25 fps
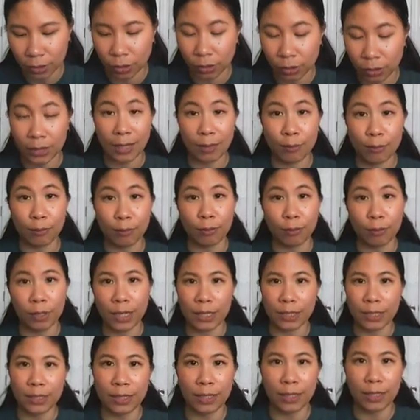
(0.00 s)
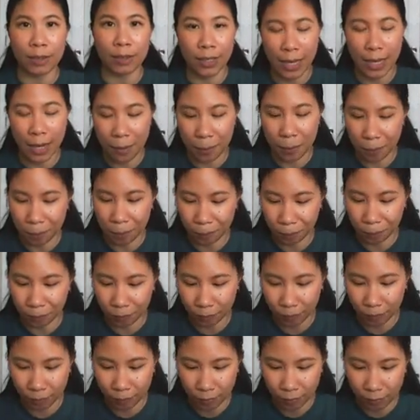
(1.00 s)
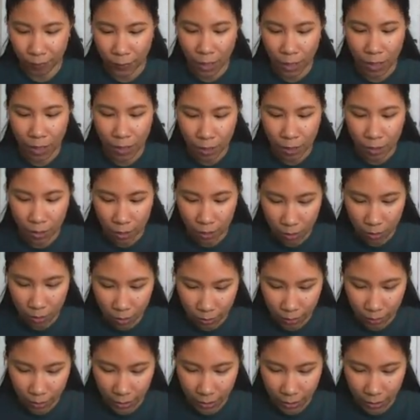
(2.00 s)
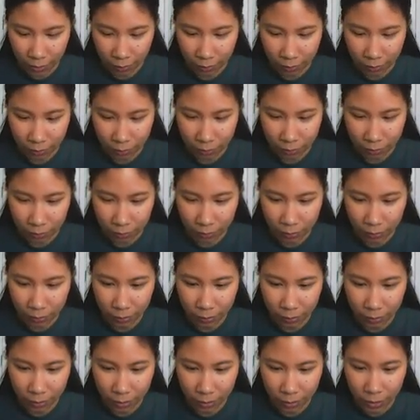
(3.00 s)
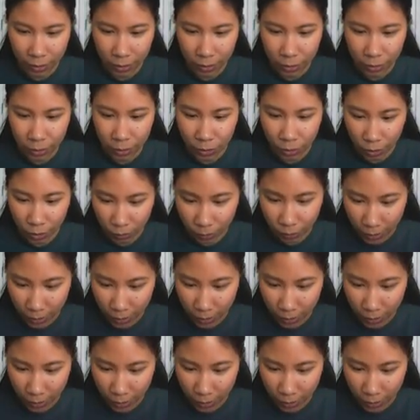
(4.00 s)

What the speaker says: cosine 4x there again. Okay, so